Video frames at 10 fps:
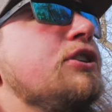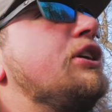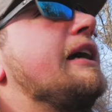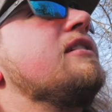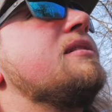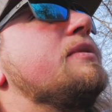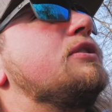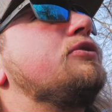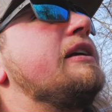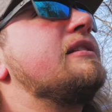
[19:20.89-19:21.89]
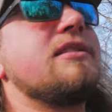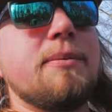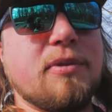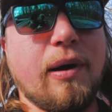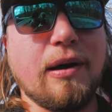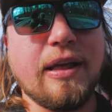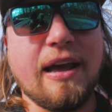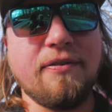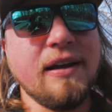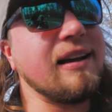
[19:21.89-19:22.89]
check out some of the trees and some of the
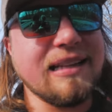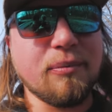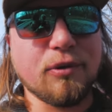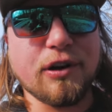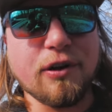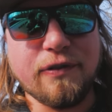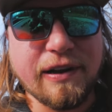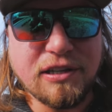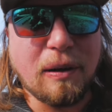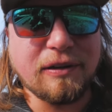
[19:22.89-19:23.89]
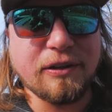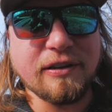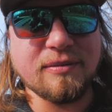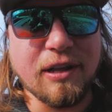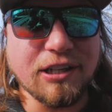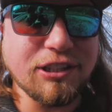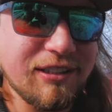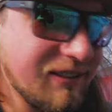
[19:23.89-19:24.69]
wildlife, and then we're gonna go find a spot to cook some lunch.